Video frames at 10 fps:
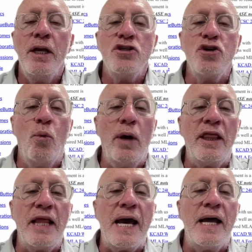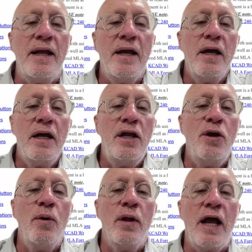So with that,
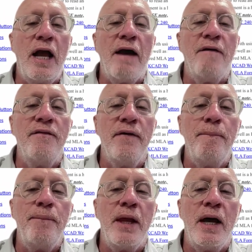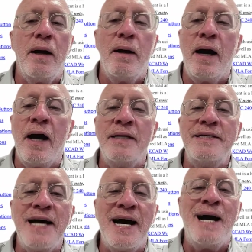you will have
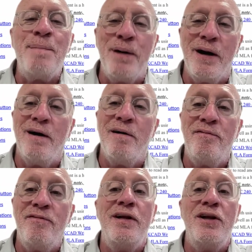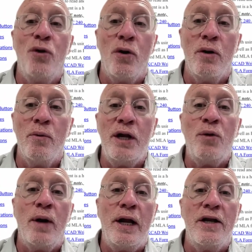on top of your
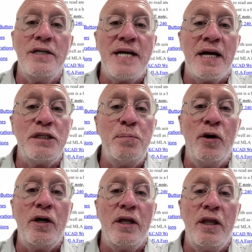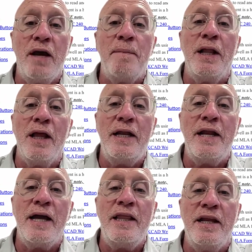required textbook, the MLA
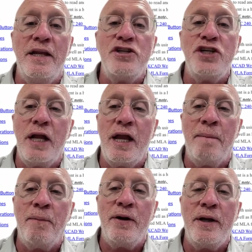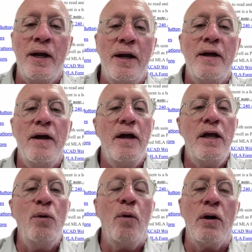9th edition handbook,
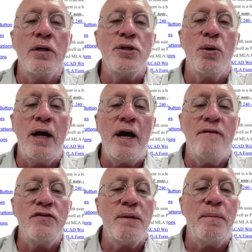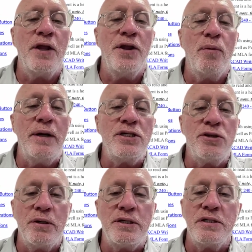you also have some other
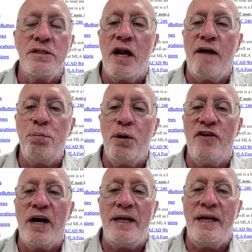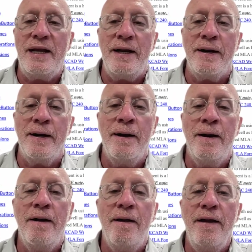resources that I've provided here
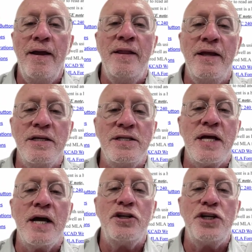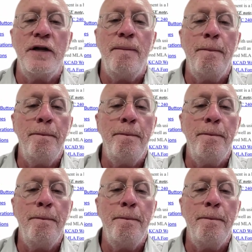in this section.